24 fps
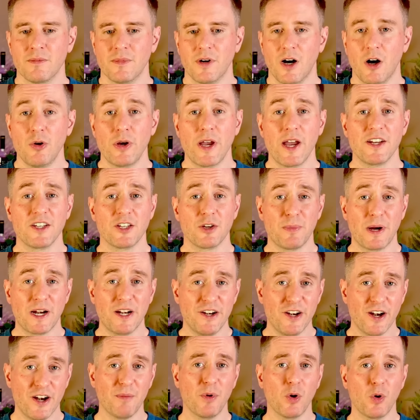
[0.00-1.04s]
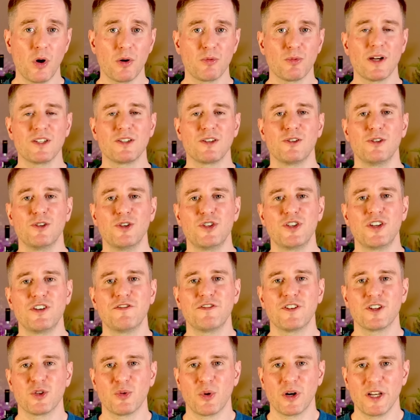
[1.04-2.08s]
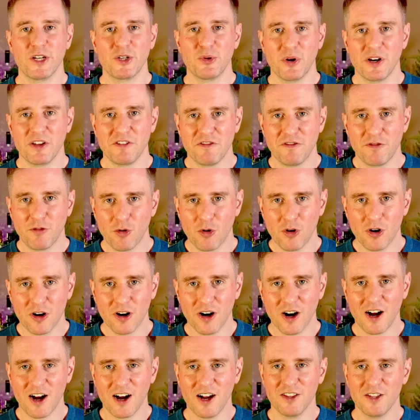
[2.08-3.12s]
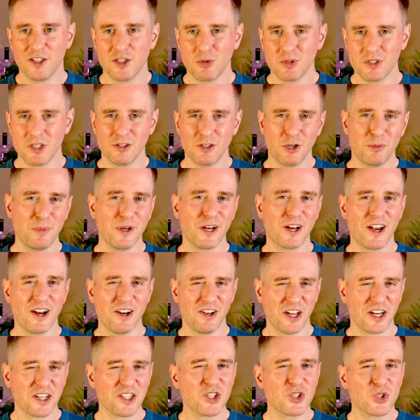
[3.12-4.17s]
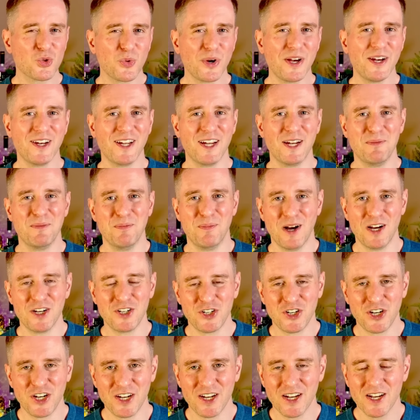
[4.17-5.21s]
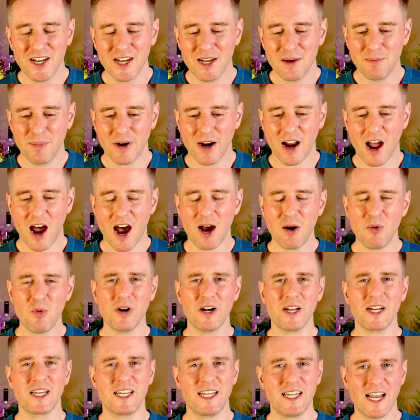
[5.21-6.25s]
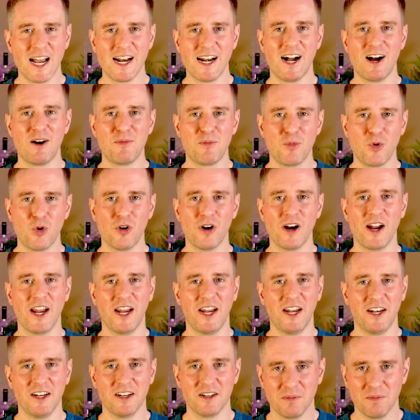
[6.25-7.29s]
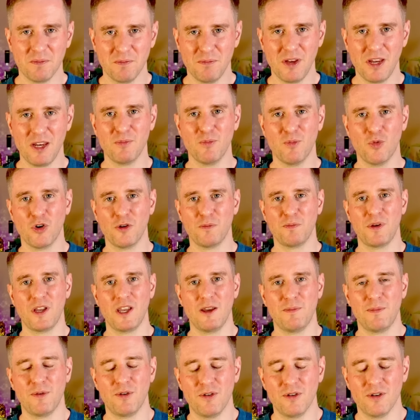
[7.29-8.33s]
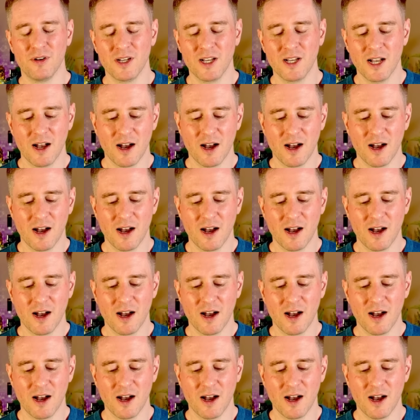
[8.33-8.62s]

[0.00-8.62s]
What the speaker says: Okay, so my number one resolution for 2024, this one's a little bit kind of like sweet and mushy, but I want to get out more and meet more people.